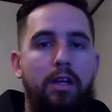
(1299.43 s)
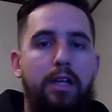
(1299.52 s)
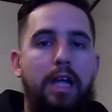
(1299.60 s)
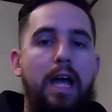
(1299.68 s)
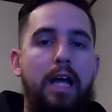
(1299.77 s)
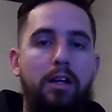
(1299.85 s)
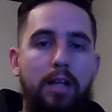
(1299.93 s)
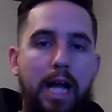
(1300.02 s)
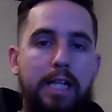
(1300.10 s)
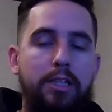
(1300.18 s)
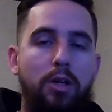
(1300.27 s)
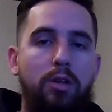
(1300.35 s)
yeah, it'll
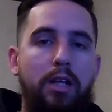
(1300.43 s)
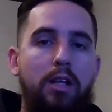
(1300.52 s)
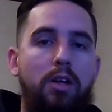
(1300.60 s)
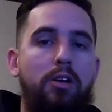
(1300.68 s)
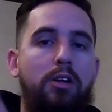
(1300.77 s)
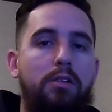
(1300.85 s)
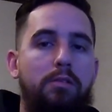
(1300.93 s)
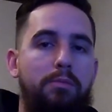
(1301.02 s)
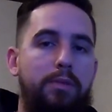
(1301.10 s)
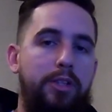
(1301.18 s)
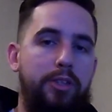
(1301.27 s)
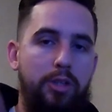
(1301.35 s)
last a whole lot longer,
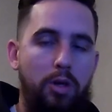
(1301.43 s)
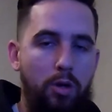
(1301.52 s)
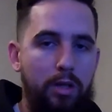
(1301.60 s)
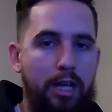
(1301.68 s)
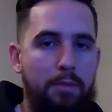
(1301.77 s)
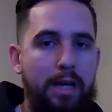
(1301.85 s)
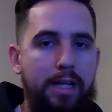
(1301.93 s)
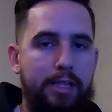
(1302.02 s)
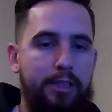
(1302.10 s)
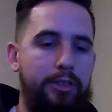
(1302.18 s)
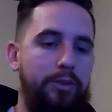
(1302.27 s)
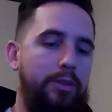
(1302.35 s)
but there's a whole lot of
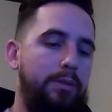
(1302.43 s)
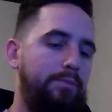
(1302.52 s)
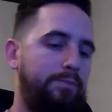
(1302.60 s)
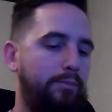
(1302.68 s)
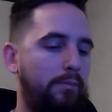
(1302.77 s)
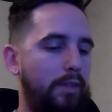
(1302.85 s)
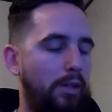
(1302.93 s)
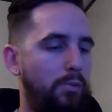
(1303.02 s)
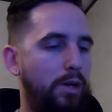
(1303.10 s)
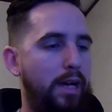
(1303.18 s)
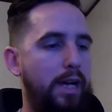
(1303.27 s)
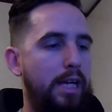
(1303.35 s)
maintenance to it.
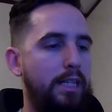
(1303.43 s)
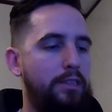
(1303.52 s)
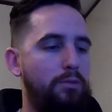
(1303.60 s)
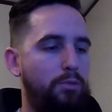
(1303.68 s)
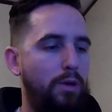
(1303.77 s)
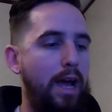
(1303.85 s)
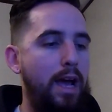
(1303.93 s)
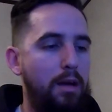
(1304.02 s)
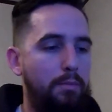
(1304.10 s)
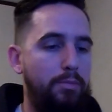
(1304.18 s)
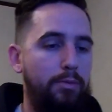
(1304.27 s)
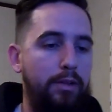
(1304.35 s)
Whereas
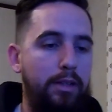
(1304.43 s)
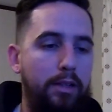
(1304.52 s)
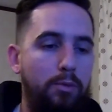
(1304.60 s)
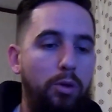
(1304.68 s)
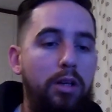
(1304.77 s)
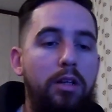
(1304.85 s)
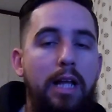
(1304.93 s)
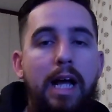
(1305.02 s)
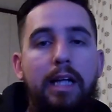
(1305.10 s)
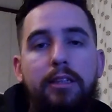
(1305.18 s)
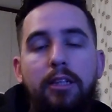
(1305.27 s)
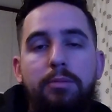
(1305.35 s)
wrap will
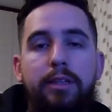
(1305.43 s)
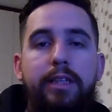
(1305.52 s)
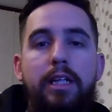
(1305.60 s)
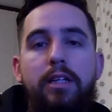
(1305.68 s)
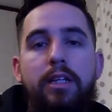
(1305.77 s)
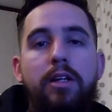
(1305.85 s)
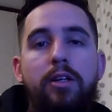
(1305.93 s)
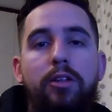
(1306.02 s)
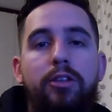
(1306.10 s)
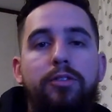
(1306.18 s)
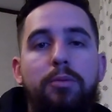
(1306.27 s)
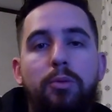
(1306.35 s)
last up to 10
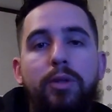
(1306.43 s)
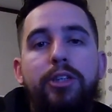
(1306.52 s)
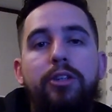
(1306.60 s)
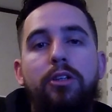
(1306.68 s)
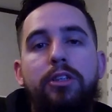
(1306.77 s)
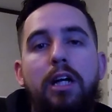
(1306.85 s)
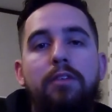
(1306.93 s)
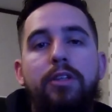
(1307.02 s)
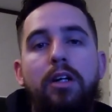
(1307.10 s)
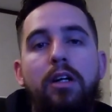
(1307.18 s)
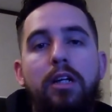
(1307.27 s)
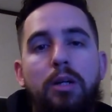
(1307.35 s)
years. From the research I've
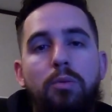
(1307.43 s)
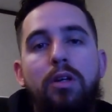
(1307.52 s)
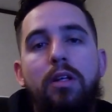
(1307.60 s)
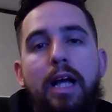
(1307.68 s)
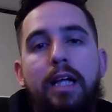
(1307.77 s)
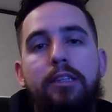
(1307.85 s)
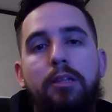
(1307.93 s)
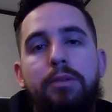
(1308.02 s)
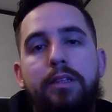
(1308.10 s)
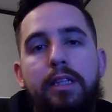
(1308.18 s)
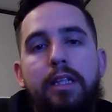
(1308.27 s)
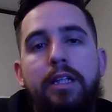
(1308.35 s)
done, it will last up
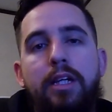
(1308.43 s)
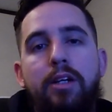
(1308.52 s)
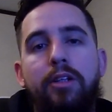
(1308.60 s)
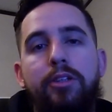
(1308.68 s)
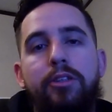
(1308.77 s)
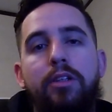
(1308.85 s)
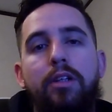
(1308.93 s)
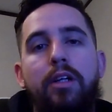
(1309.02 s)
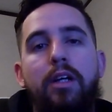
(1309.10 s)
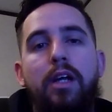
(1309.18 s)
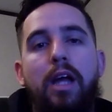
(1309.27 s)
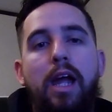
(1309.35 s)
to 10 years.
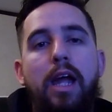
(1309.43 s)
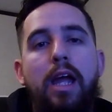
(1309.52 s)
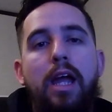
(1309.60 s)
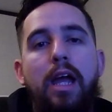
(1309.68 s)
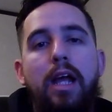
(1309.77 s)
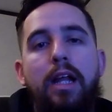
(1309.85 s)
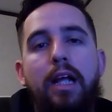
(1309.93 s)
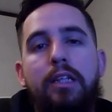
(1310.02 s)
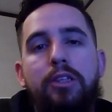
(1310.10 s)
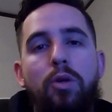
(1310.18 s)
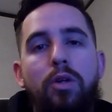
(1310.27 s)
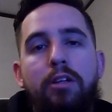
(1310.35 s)
And
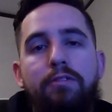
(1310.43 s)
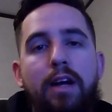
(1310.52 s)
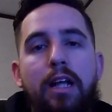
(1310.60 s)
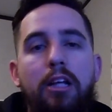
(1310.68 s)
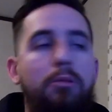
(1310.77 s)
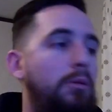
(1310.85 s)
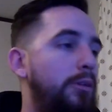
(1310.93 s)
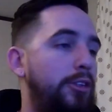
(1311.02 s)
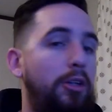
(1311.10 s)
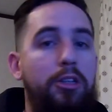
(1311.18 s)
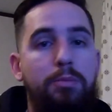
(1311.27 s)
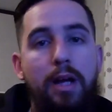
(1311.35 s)
it's going to fade a little bit, but
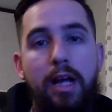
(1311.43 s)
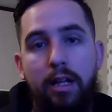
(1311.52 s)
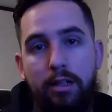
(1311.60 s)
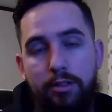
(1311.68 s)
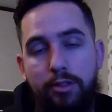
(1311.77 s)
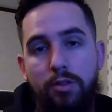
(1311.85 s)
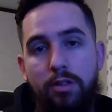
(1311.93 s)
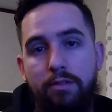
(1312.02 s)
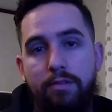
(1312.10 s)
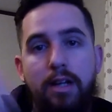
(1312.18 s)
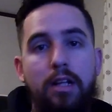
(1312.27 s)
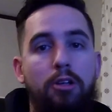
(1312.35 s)
so does paint. It's going
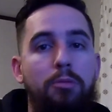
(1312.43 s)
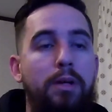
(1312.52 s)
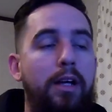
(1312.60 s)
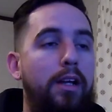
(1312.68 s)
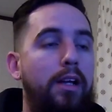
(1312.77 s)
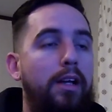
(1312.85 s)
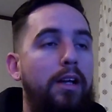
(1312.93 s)
to fade a little bit.